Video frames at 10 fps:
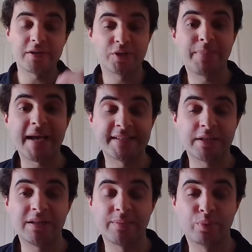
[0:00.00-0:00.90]
So
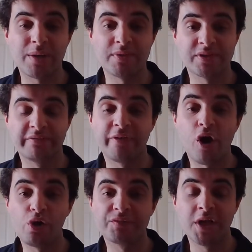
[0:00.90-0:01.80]
basically, the premise
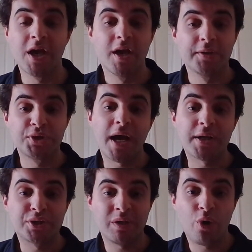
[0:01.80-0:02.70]
involves
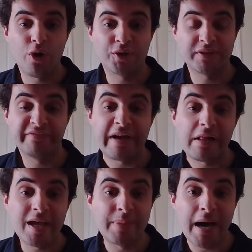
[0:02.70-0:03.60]
Shang-Chi works in
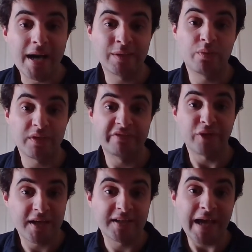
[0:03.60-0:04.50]
valet parking with his
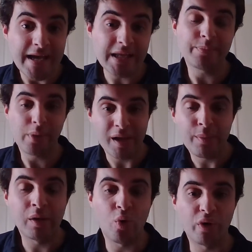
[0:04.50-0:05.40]
friend Katie, played
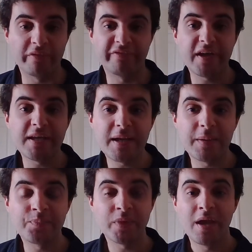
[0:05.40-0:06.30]
by
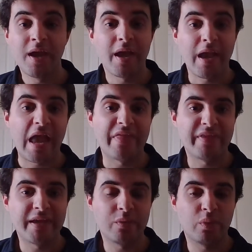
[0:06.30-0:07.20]
Awkwafina. And
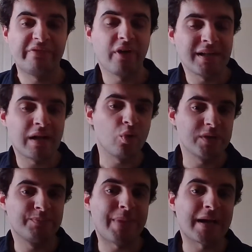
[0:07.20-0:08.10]
then we find out all
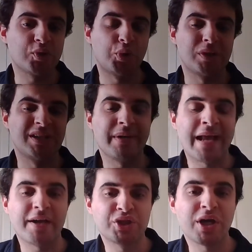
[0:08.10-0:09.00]
this backstory about
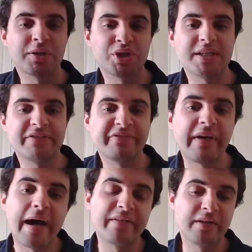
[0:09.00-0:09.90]
how Shang-Chi's
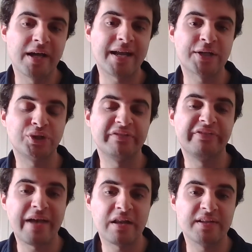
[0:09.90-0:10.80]
father had actually
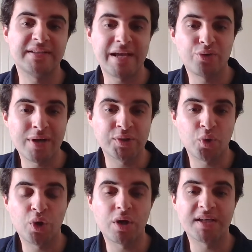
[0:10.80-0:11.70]
founded the Ten Rings
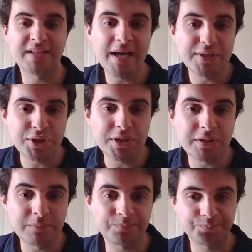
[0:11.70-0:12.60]

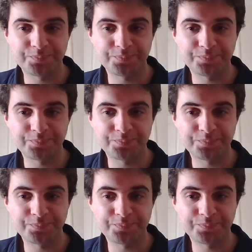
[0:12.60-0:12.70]
organization.